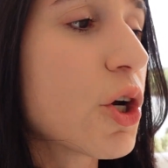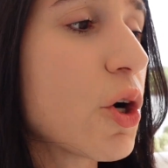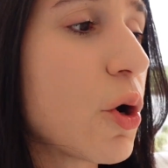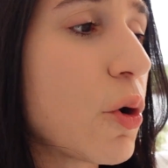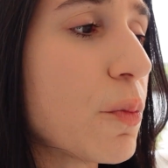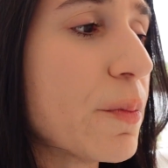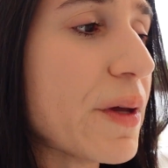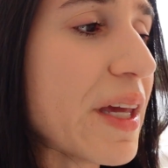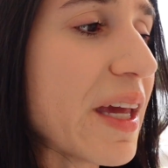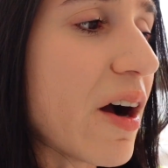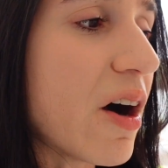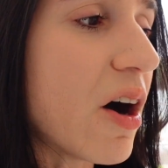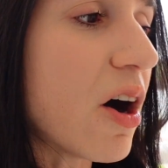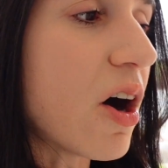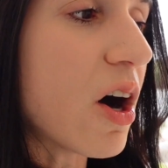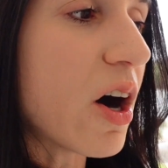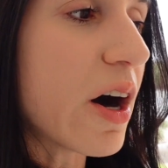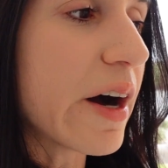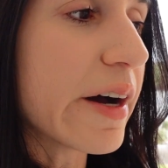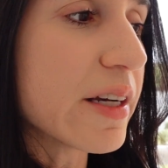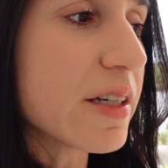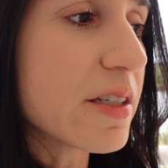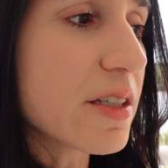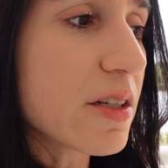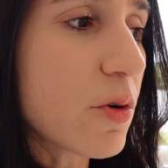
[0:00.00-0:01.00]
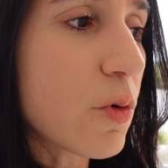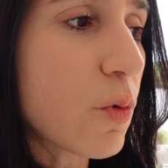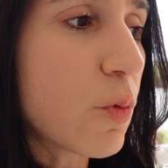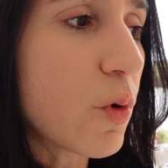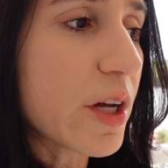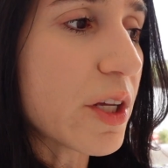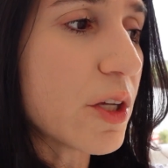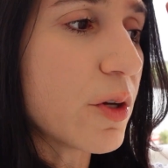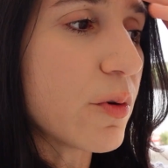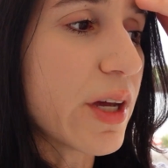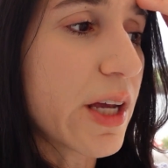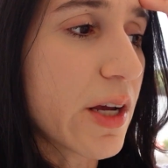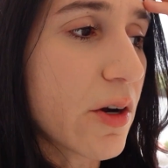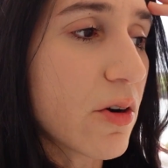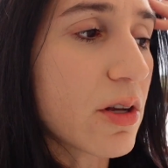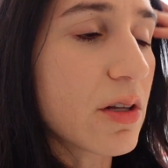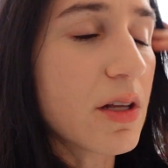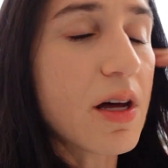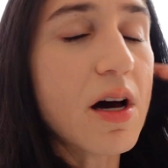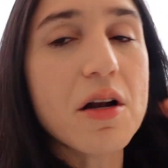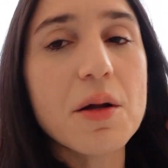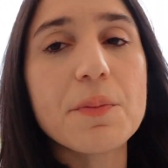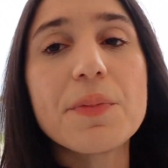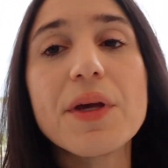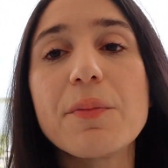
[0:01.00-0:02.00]
go beyond what you hear a
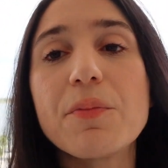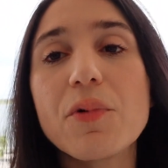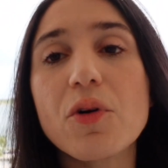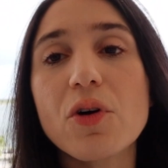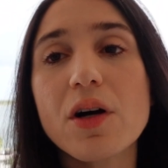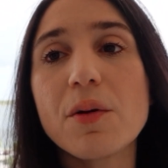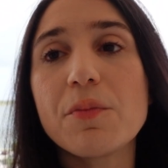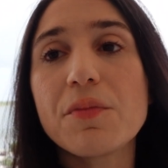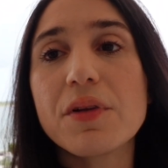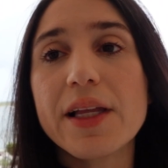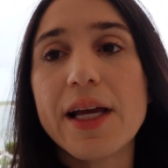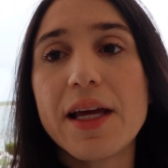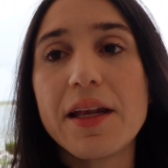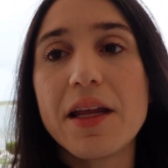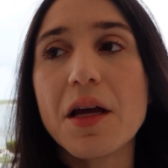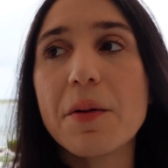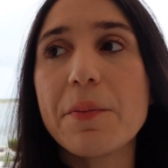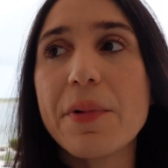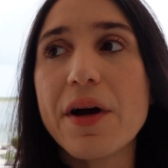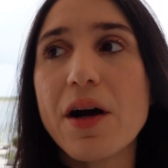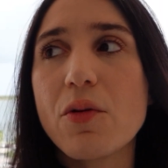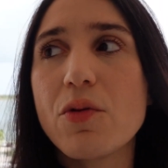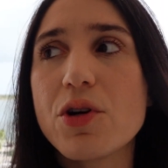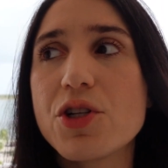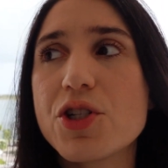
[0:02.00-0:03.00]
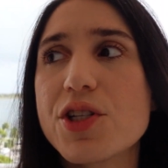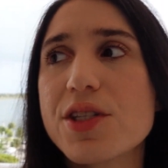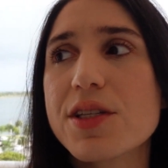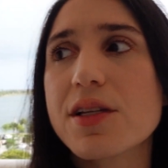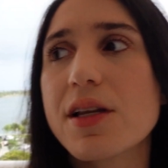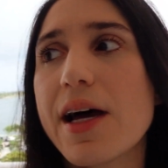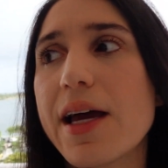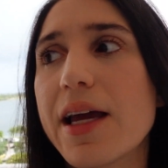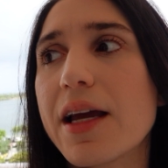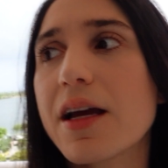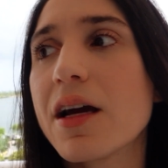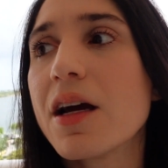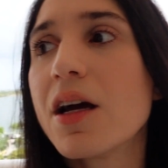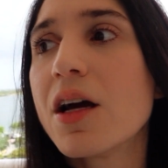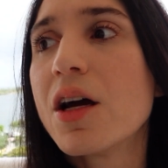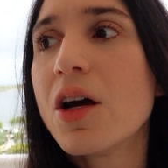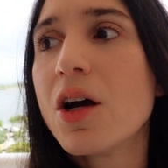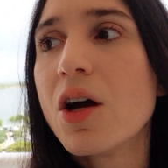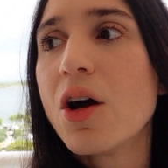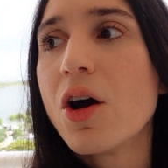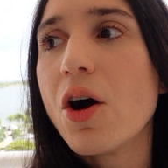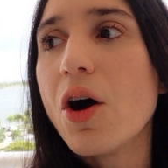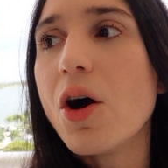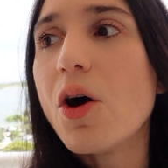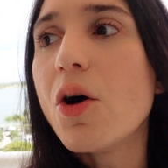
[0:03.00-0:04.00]
lot of people complaining about, which is like,
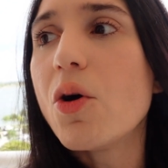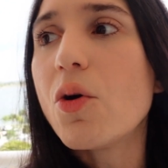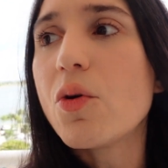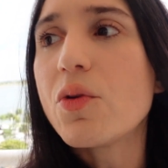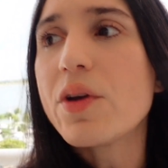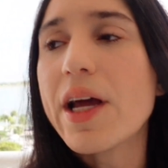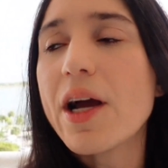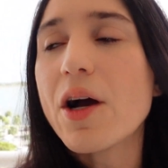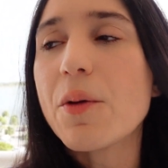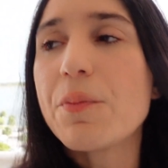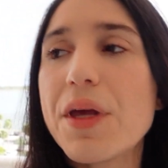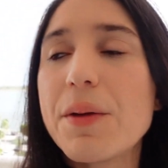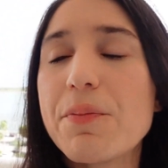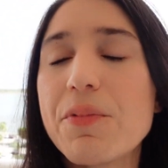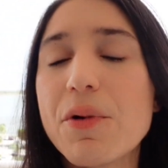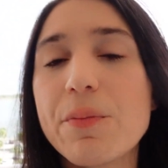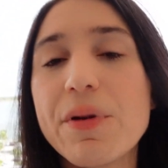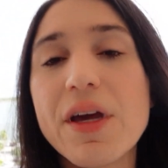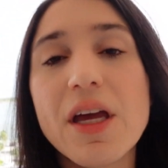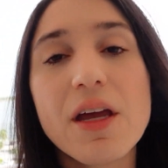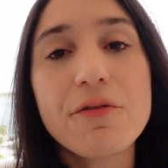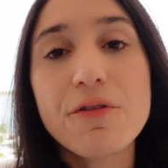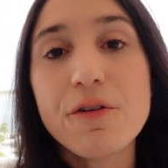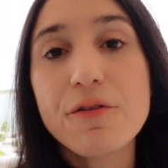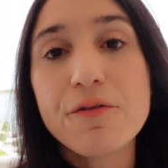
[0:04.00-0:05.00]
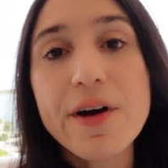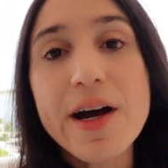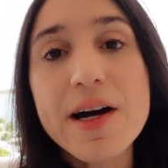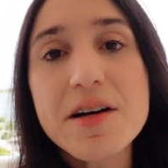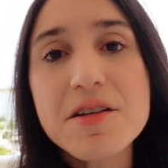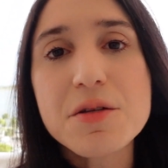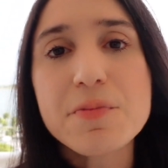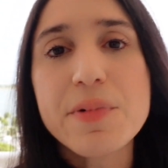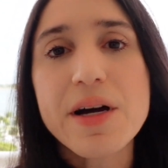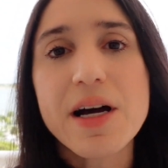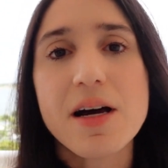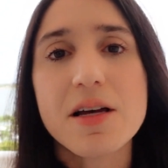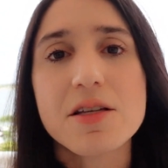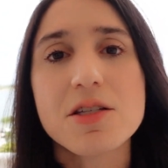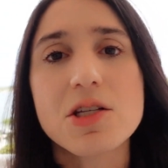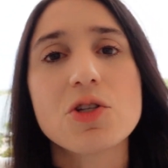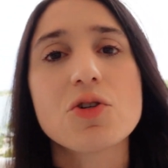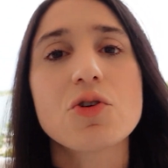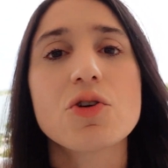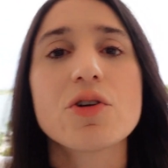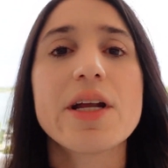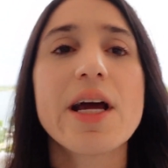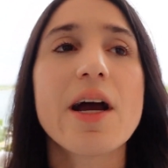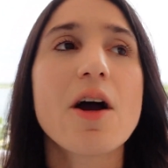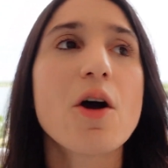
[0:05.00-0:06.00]
oh, now people pay for fast
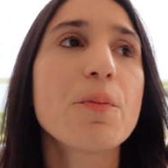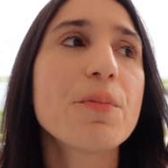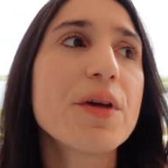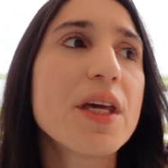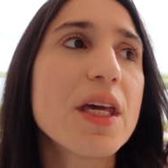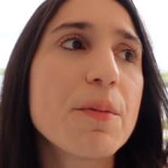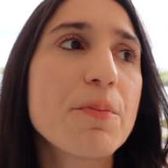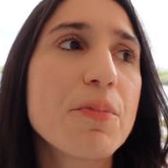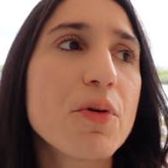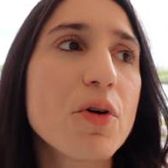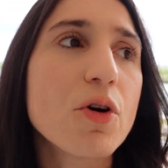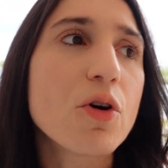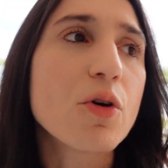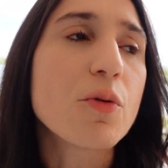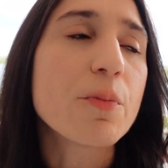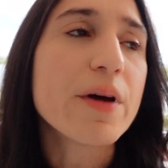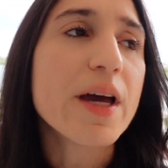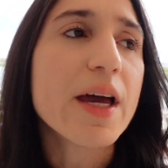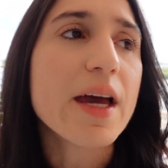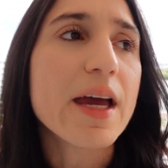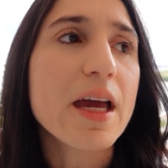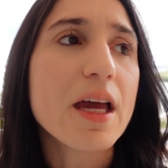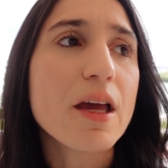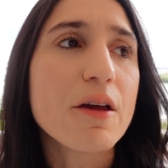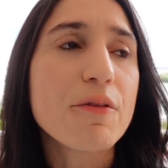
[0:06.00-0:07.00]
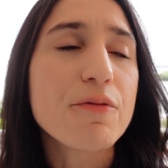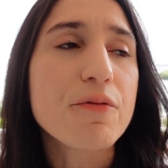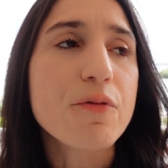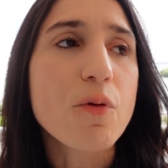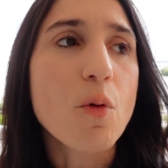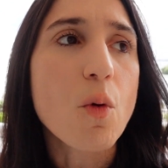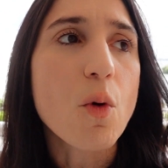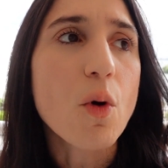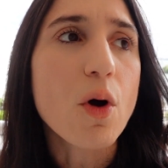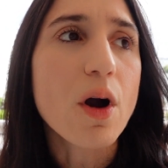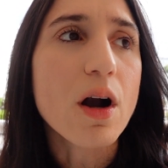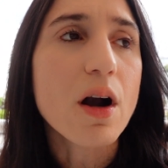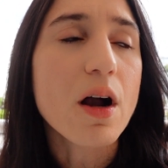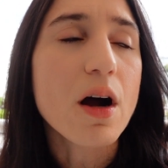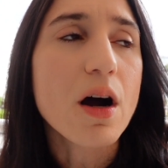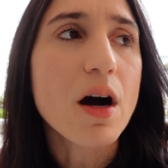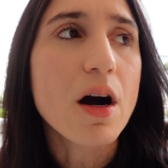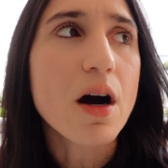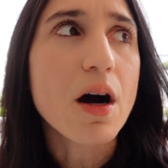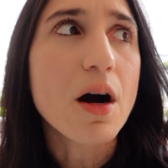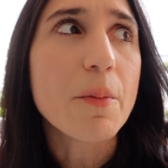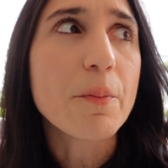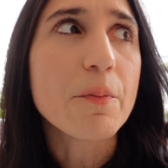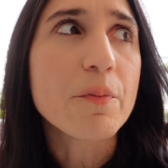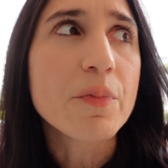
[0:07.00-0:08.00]
passes, or now people pay for
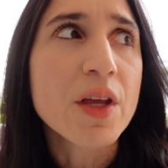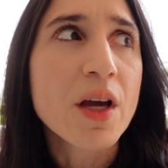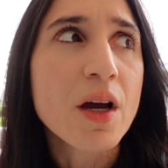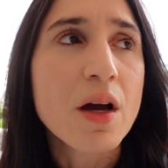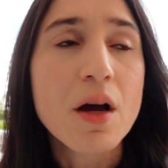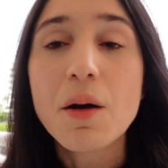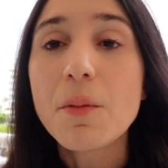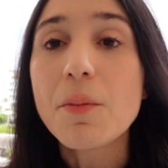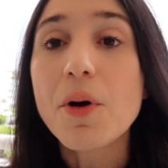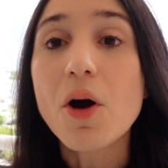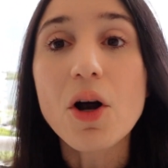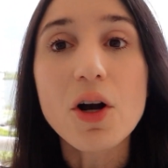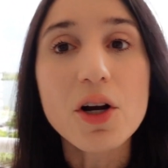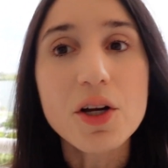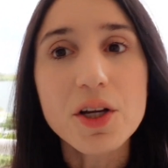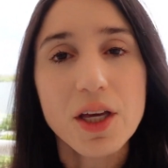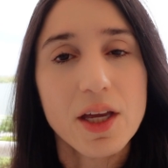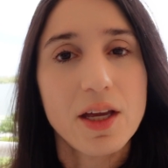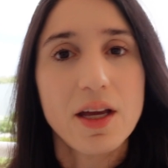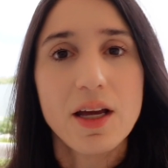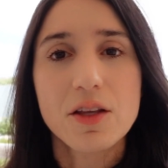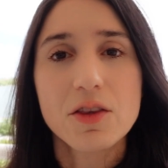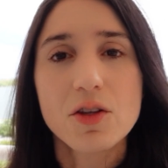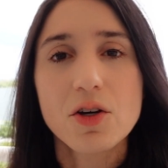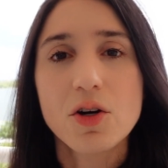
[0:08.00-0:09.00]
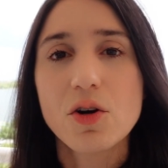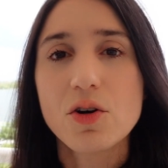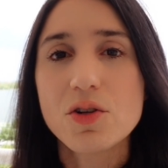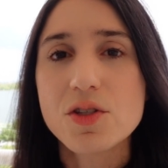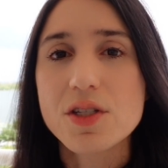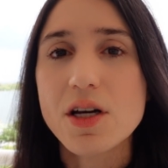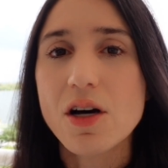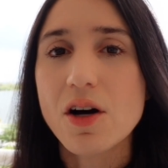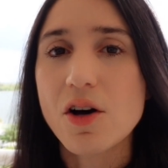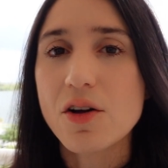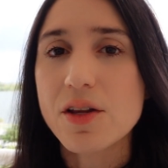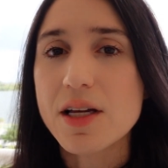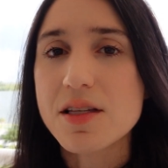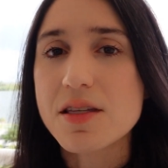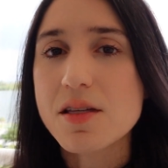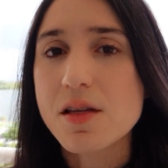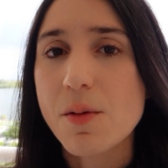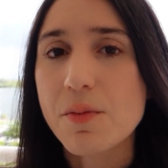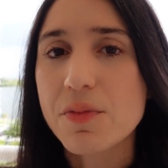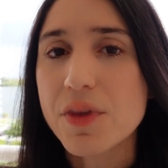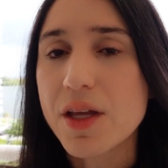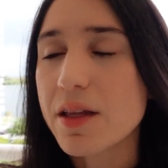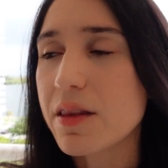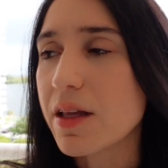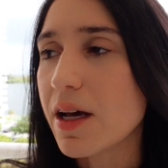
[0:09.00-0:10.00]
parking at the hotel. That's
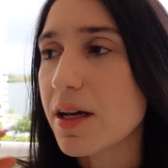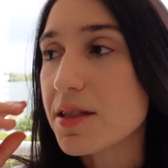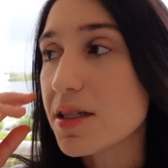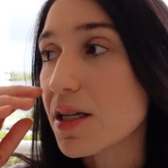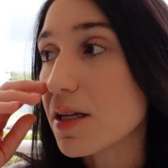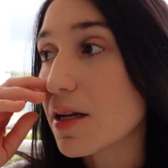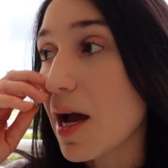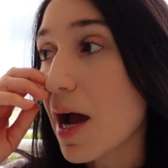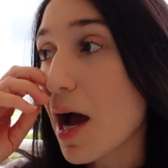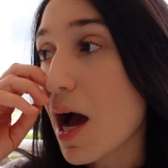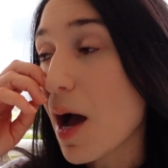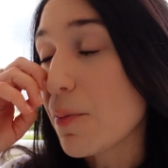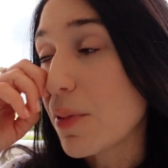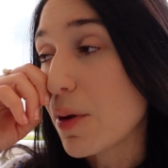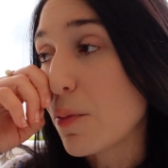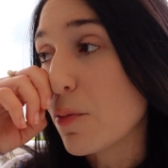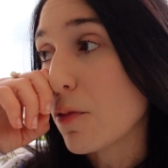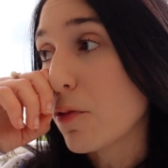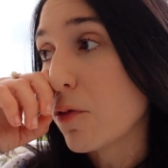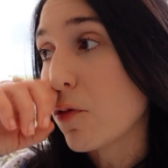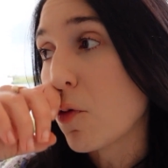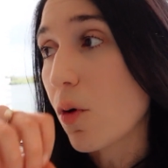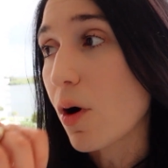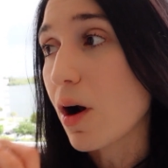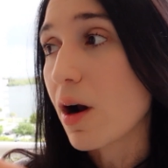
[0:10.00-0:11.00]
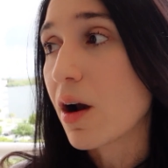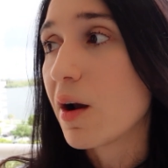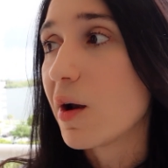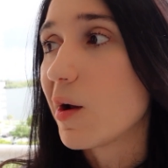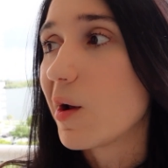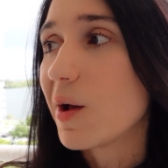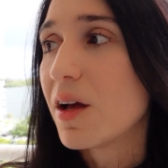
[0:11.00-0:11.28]
something that didn't happen before.